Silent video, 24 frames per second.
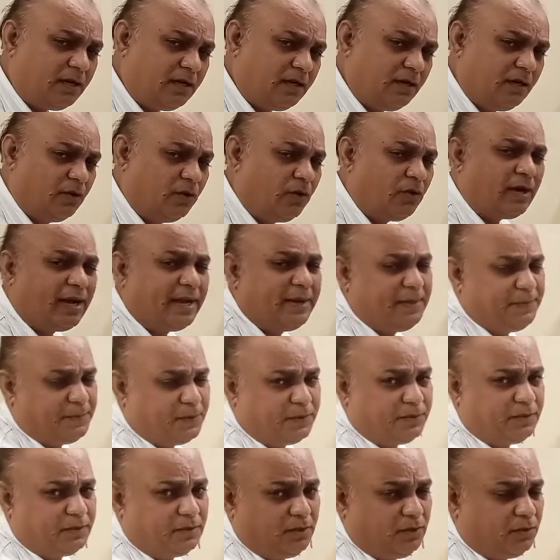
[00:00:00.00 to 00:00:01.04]
low
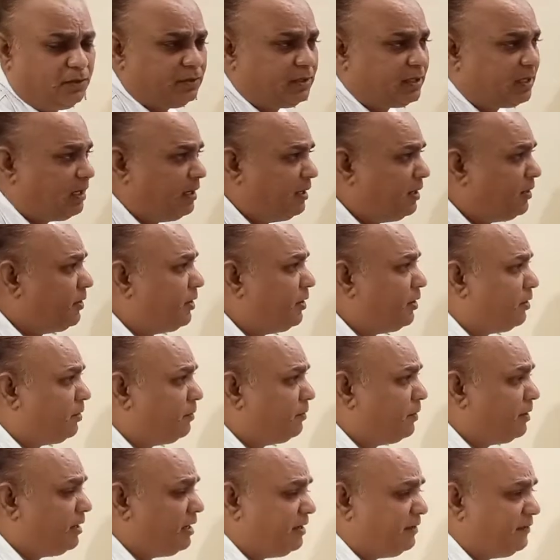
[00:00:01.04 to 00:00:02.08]
thyroid
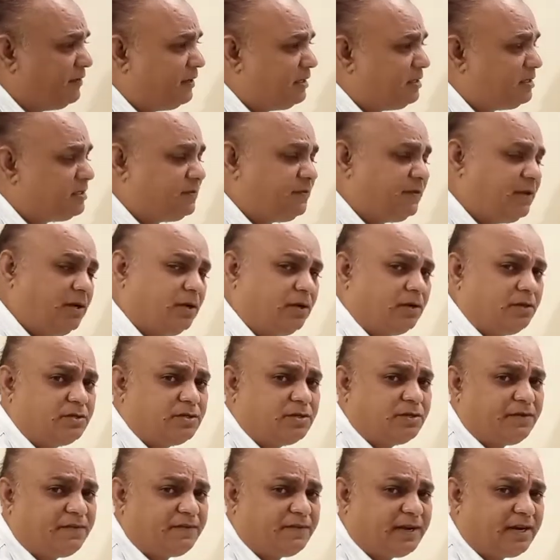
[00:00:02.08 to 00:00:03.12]
hormone levels will
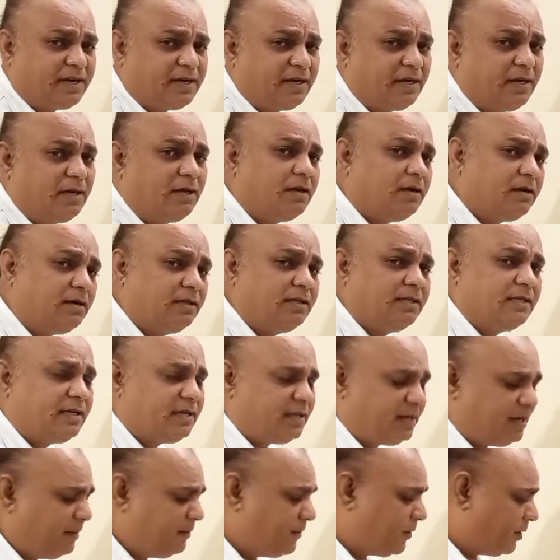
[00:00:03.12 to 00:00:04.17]
also affect on the
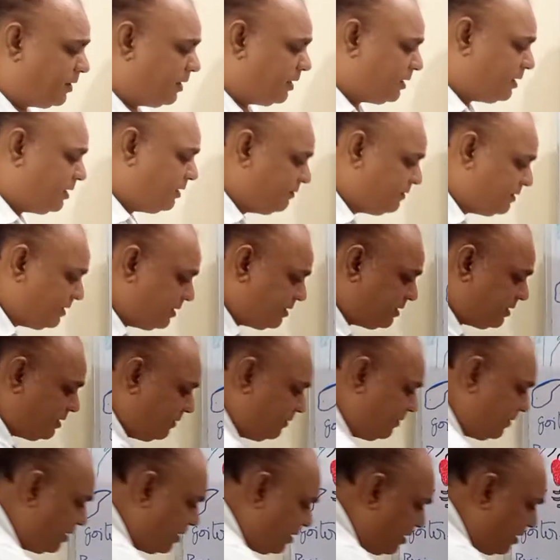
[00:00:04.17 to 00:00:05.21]
reproductive system,